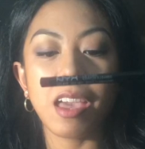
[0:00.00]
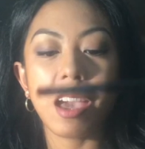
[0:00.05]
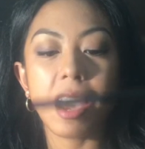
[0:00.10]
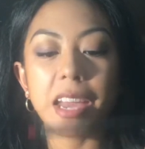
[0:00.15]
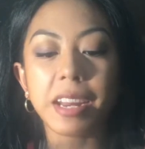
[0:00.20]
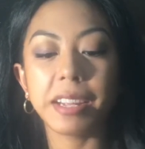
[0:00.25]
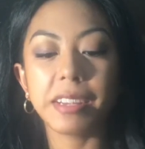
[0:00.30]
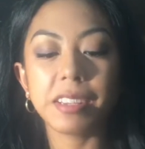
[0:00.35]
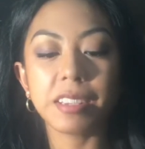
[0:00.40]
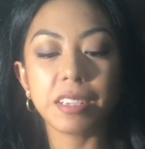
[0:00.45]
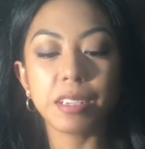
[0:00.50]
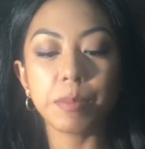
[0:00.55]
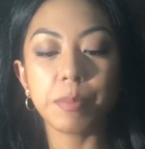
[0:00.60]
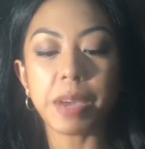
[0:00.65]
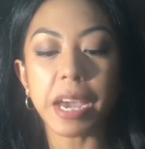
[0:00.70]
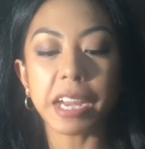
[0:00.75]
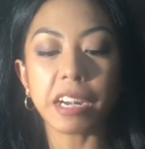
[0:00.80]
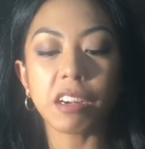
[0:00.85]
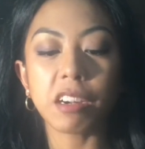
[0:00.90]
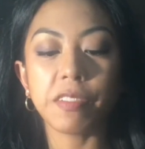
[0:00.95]
And it doesn't
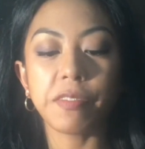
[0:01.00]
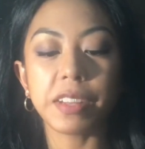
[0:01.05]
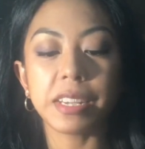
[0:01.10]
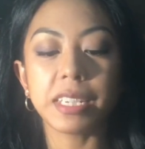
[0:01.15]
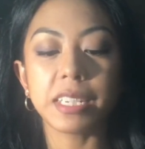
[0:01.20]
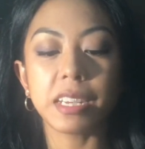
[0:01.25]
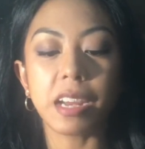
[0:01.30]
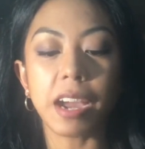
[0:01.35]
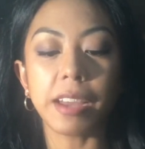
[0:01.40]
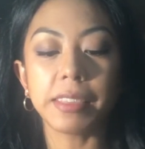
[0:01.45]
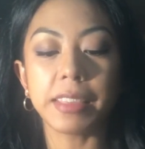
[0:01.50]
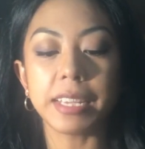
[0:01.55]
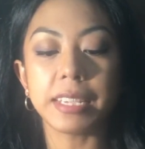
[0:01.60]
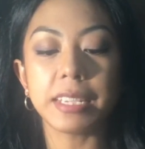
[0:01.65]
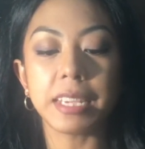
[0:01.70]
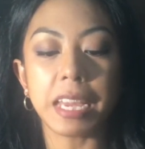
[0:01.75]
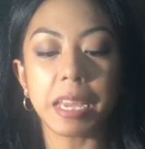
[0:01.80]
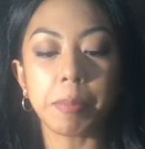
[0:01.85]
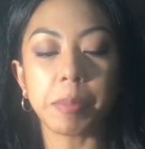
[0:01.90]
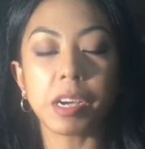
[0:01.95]
matter if it's not the
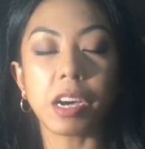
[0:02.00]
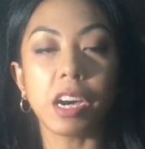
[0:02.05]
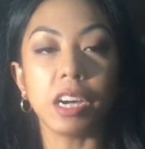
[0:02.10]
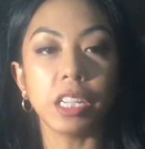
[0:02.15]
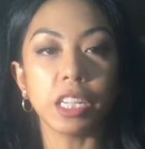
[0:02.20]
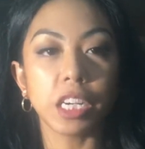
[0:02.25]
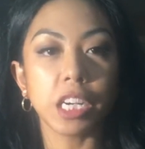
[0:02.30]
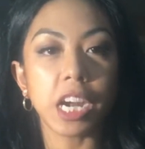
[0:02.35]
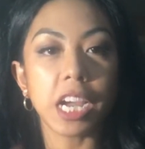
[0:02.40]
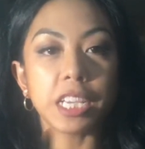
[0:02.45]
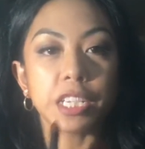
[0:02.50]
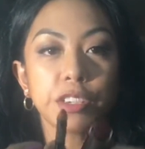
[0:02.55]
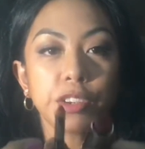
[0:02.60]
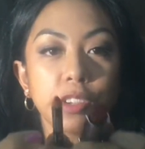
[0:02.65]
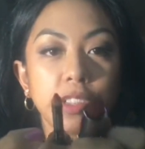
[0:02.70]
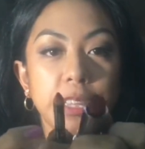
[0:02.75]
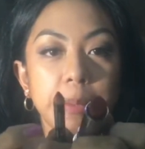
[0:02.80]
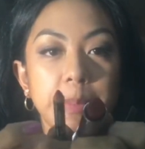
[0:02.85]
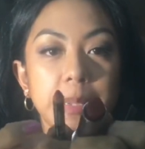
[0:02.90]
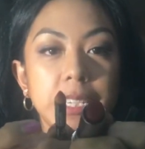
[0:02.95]
same color as your
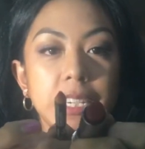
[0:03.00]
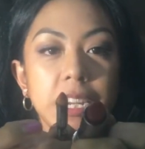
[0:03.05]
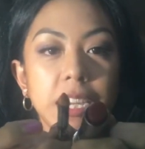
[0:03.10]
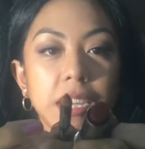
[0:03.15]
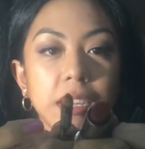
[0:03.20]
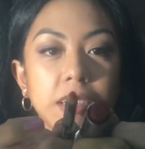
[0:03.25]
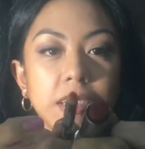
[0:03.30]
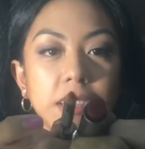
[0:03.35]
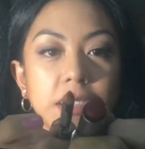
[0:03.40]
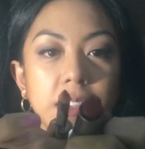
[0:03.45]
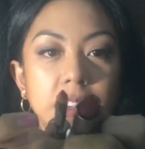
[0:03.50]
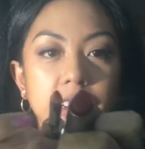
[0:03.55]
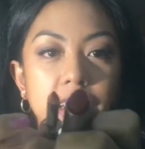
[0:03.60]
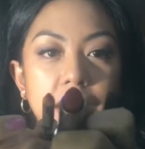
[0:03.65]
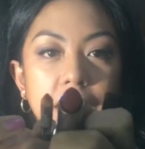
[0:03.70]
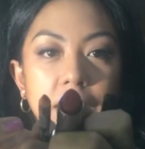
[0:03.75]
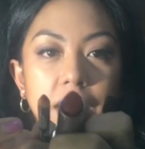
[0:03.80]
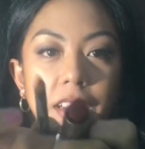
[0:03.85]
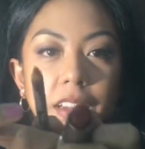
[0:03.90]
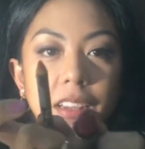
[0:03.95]
lipstick.
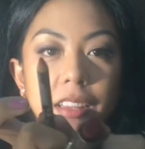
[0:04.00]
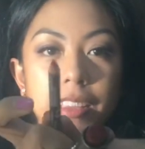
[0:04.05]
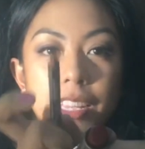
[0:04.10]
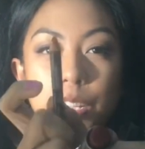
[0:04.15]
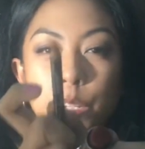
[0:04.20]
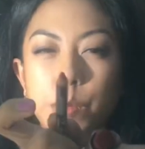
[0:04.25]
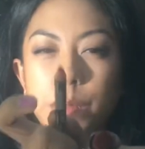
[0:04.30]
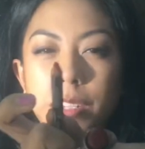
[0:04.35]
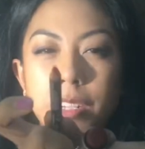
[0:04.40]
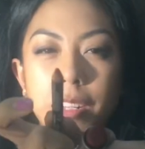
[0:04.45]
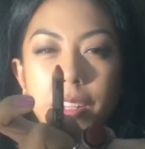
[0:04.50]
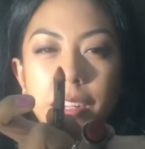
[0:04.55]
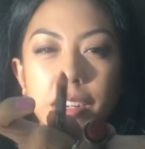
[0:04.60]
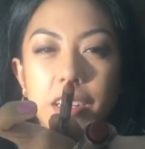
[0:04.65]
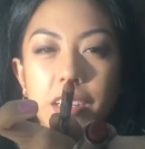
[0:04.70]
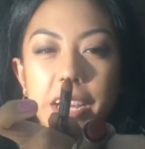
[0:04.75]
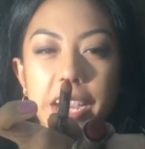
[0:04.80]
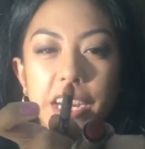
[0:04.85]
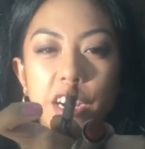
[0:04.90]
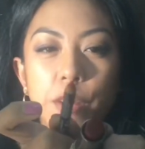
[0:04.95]
This one's a little
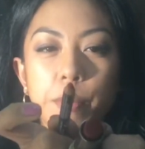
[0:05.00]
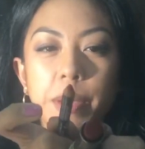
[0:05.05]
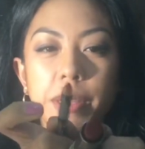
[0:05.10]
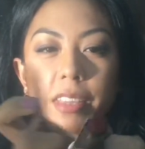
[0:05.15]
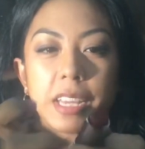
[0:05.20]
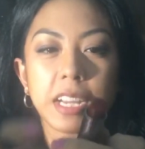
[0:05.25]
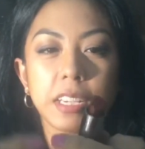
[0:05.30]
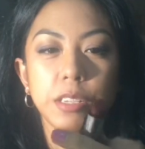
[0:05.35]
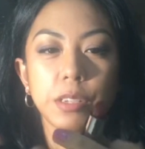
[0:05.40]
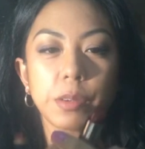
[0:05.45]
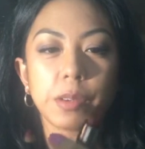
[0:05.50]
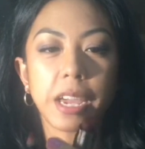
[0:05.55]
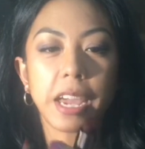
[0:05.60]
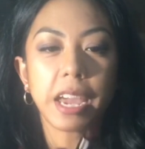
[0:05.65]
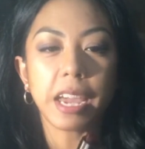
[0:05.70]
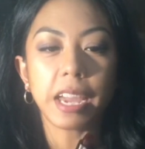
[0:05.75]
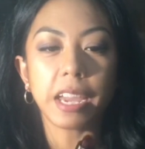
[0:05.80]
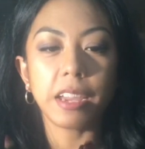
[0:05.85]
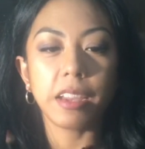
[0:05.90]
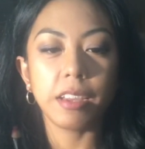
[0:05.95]
lighter, but that's
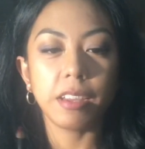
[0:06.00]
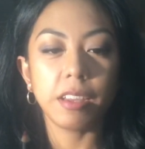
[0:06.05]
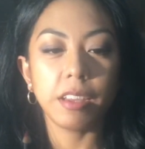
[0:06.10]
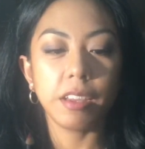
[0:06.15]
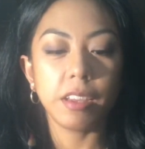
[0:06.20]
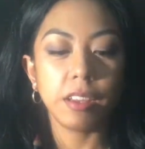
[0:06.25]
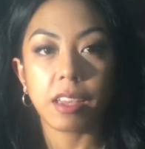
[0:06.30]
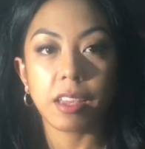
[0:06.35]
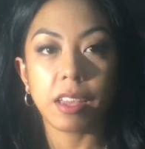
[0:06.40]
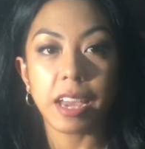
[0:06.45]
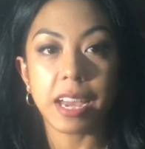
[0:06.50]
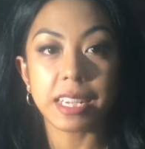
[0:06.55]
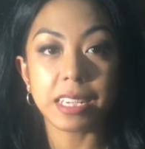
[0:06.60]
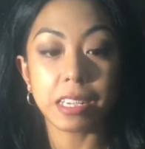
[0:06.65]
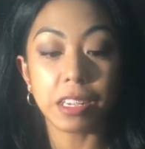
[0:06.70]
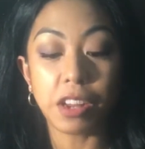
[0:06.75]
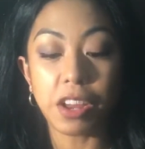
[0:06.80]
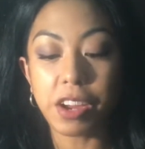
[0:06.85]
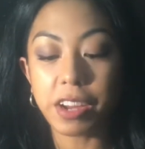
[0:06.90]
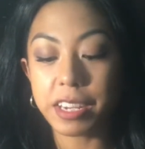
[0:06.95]
okay, as
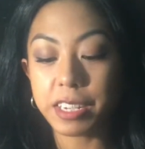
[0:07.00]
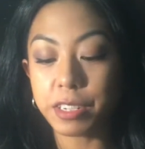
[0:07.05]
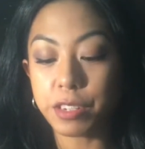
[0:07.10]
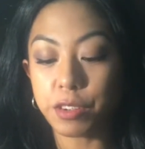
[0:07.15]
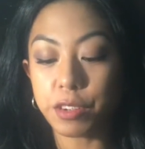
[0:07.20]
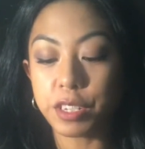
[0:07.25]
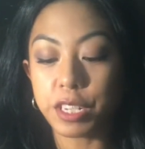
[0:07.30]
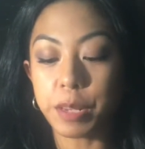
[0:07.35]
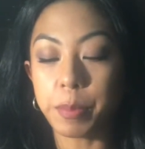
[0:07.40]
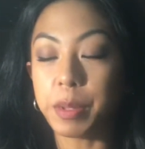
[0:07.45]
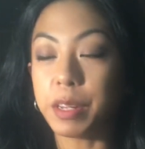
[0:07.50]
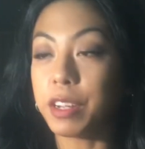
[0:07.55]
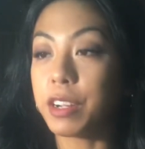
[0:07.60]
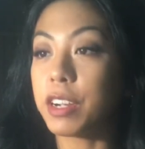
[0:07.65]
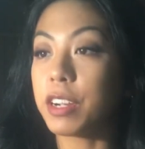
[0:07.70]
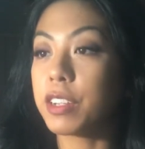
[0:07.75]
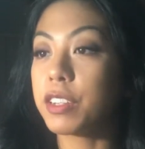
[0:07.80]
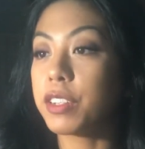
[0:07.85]
long as they're similar.